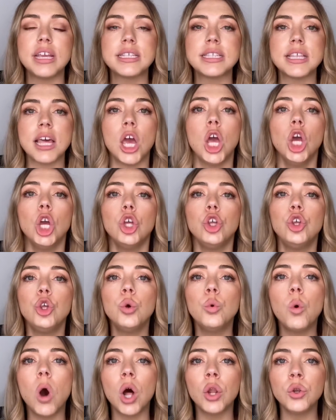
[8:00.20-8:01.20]
that you
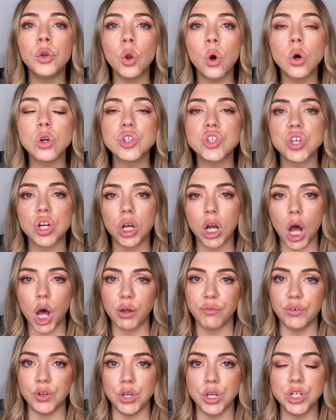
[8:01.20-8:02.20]
are not
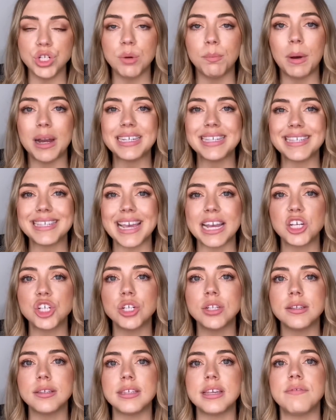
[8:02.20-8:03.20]
covered by Section
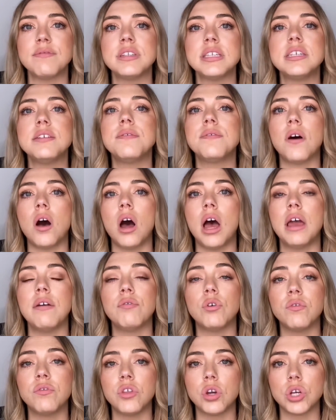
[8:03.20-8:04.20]
75 of
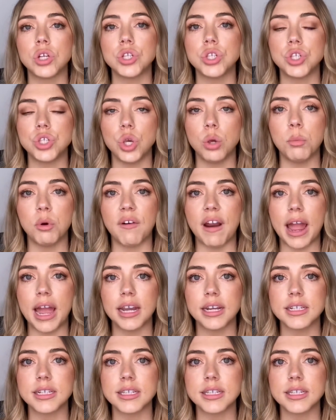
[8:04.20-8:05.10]
the Consumer Act.